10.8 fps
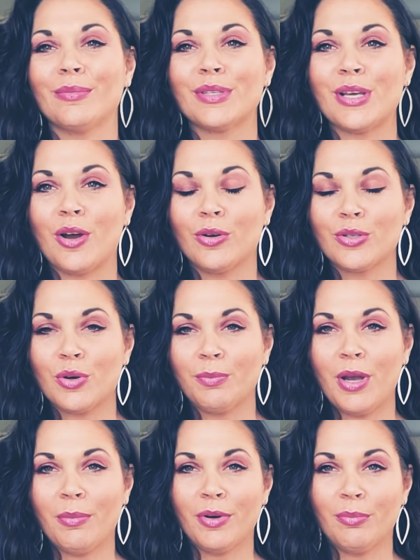So
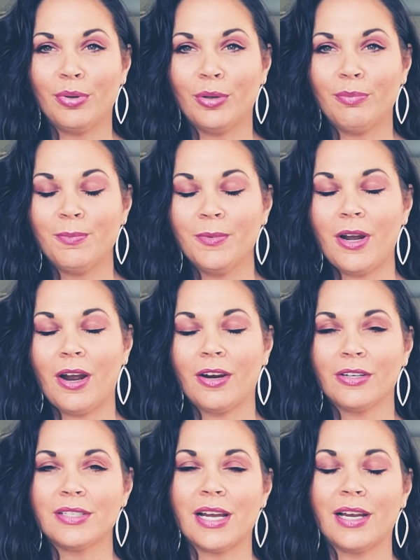Scorpio, I'm going to pull
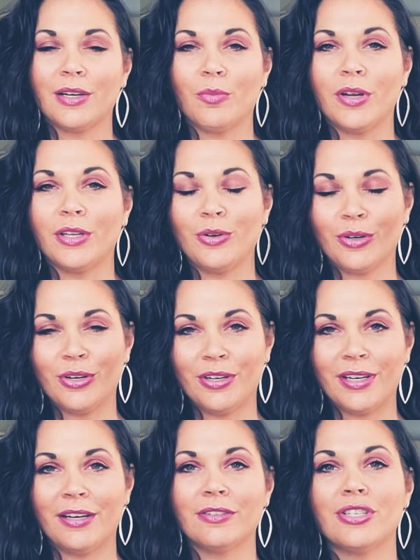cards on what your
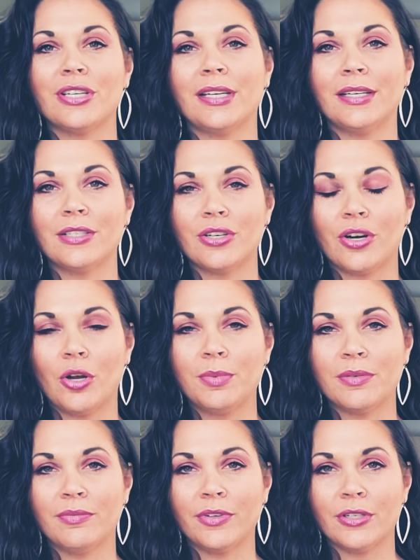current energy is, your
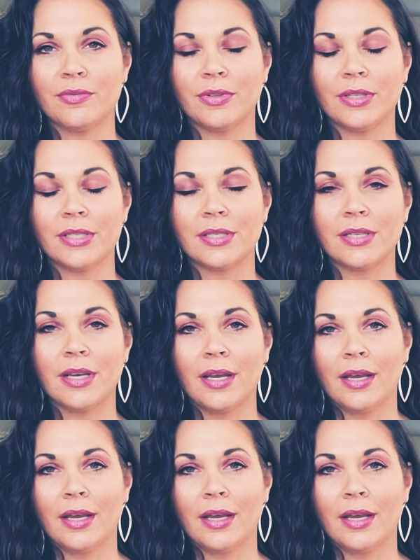hopes and fears for this